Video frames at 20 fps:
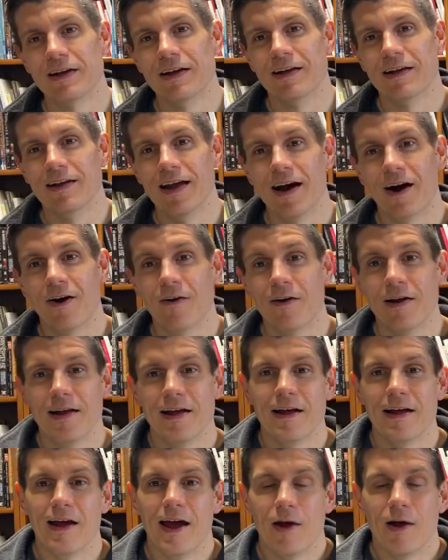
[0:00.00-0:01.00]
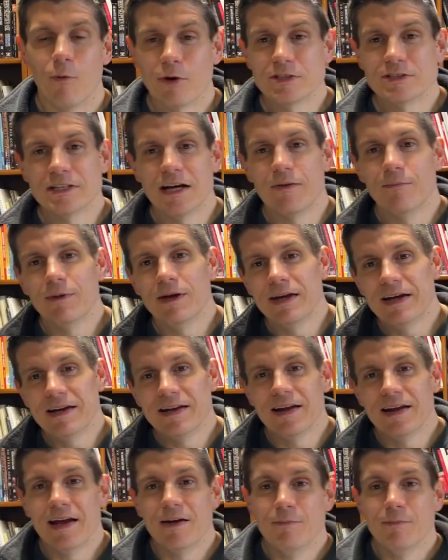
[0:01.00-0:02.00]
Now, and what does that
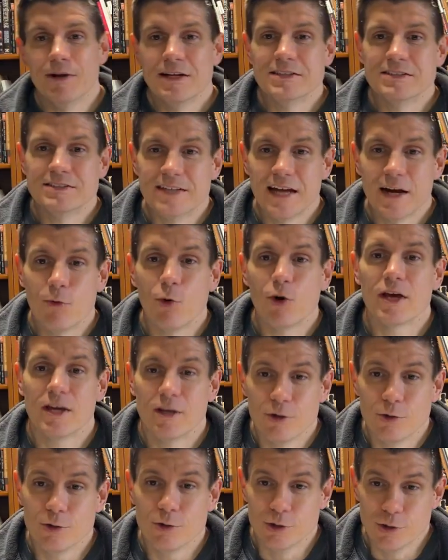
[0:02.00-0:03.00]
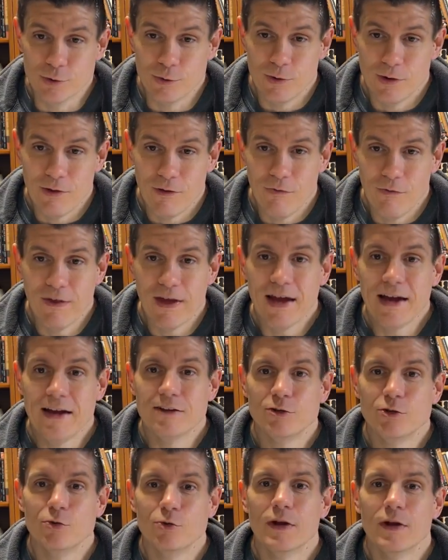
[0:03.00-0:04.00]
mean? It means they will kill you. They
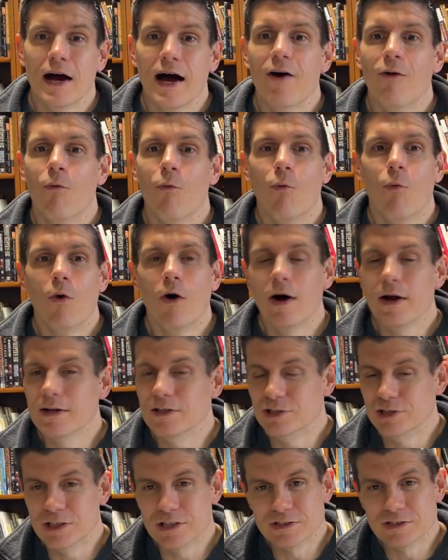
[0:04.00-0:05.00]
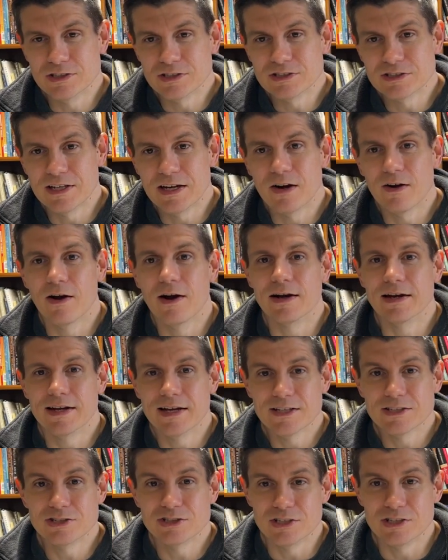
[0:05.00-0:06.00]
do not want Jesus. They're
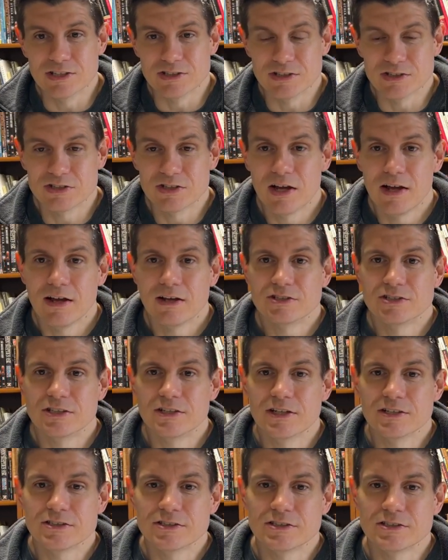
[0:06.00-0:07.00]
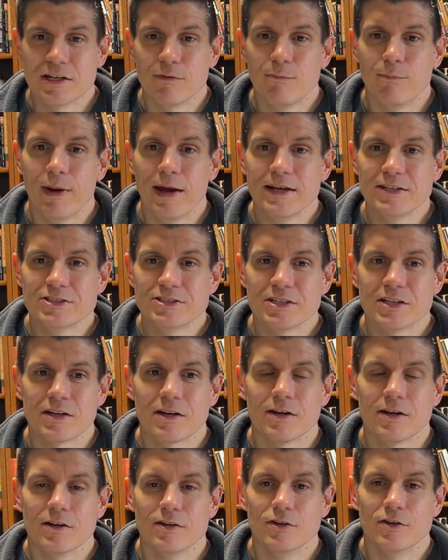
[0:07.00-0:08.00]
against Jesus. See, this is a basic
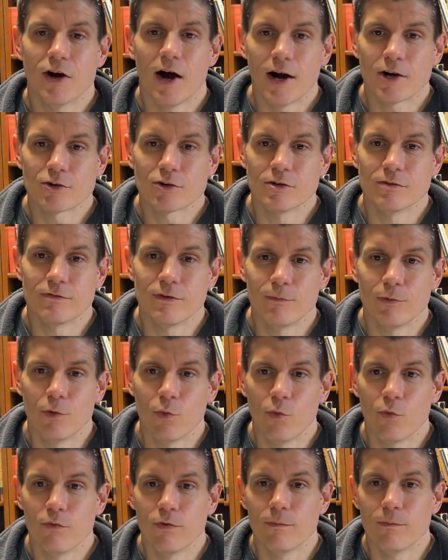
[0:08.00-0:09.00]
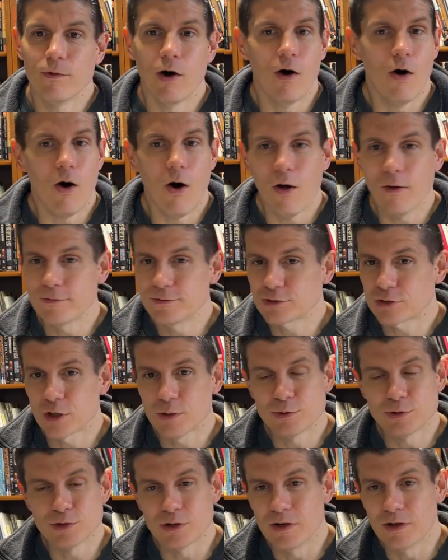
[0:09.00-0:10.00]
doctrine from the all of
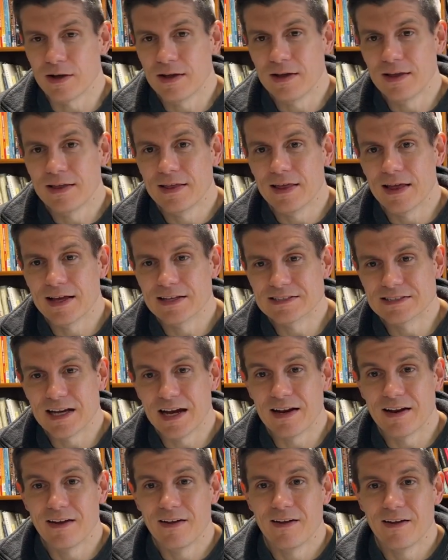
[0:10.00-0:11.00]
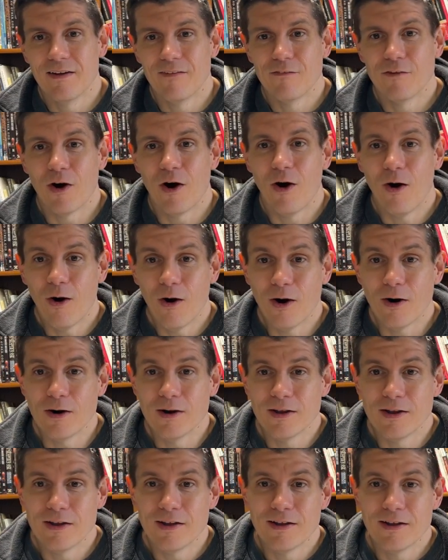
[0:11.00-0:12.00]
Scripture, is that the heart
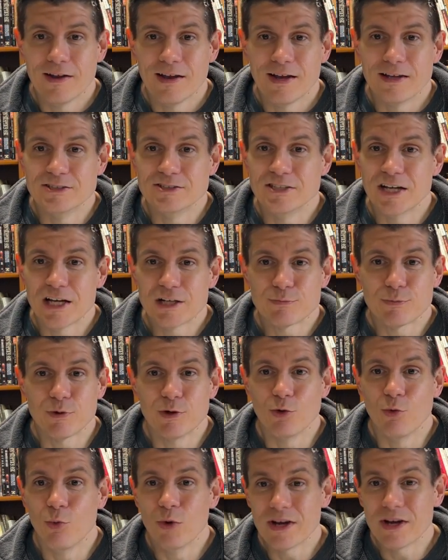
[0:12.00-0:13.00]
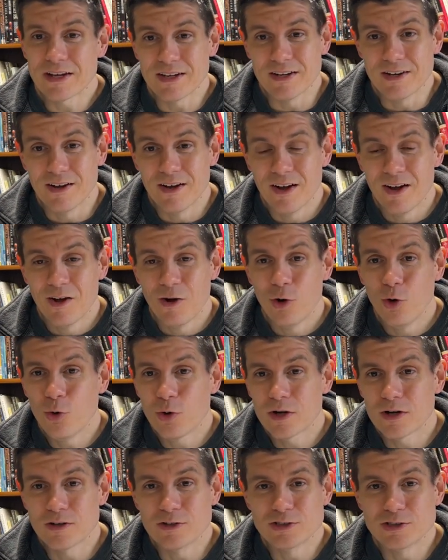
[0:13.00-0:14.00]
is desperately wicked. Who
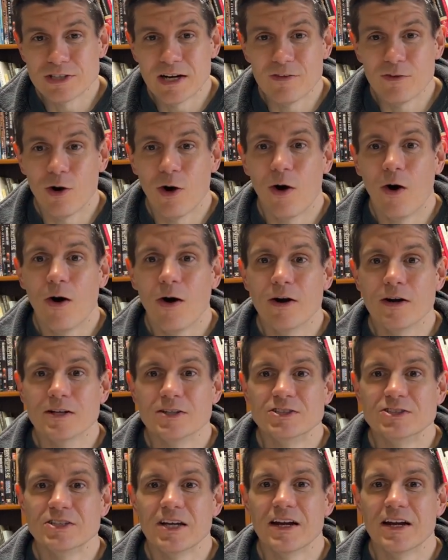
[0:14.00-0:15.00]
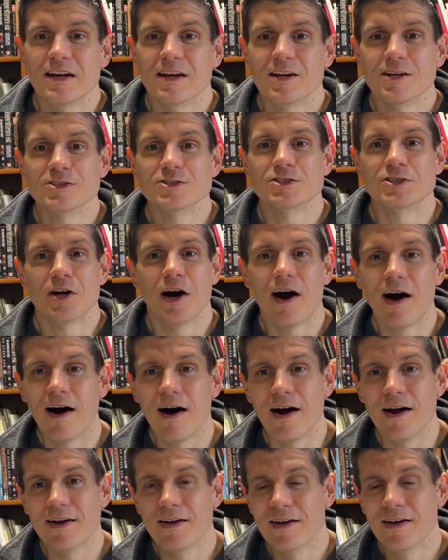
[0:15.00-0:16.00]
can understand? The heart is set against
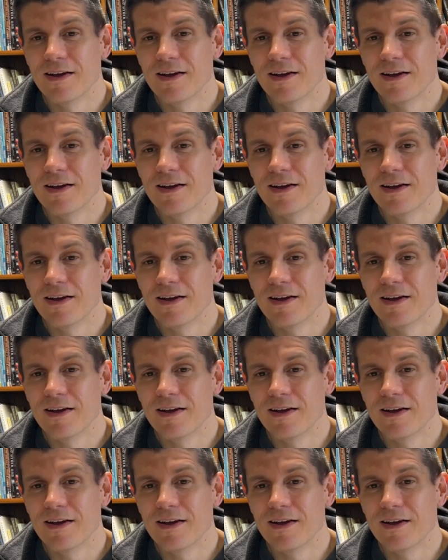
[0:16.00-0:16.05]
God.